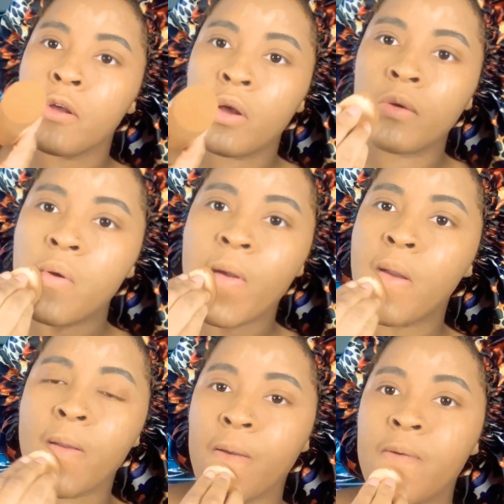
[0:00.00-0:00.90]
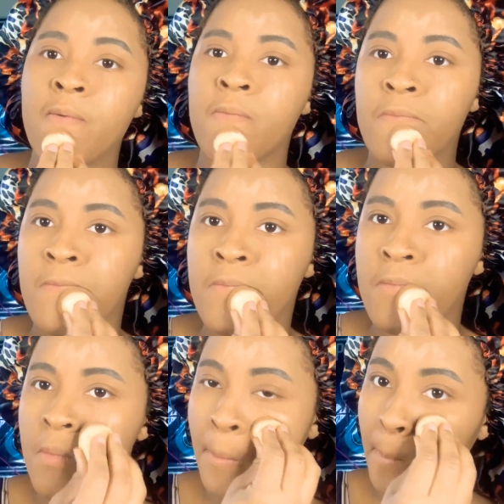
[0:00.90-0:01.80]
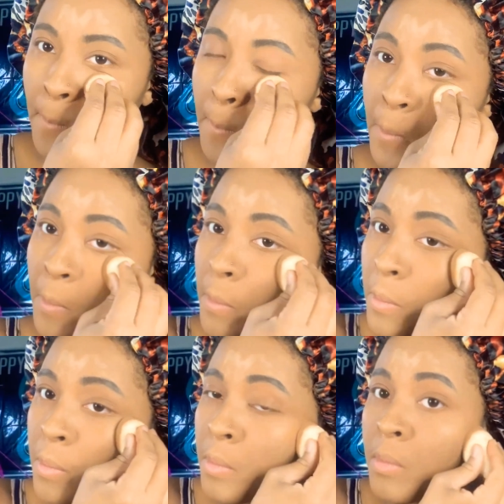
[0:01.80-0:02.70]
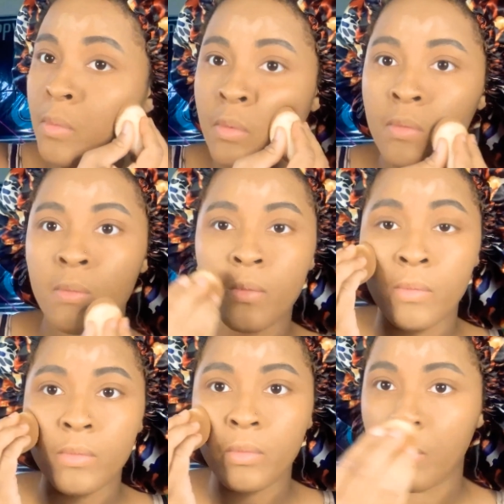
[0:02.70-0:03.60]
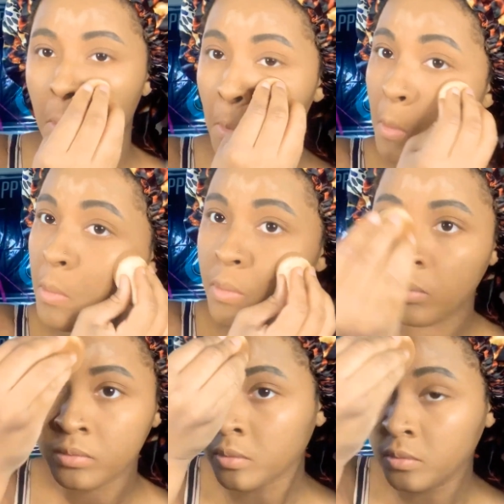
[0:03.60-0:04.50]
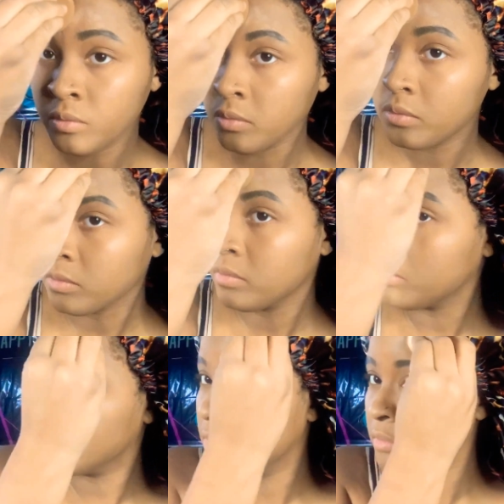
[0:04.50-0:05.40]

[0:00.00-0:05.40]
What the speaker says: the darker shade is like almost exactly like my skin. So like it blends in so well.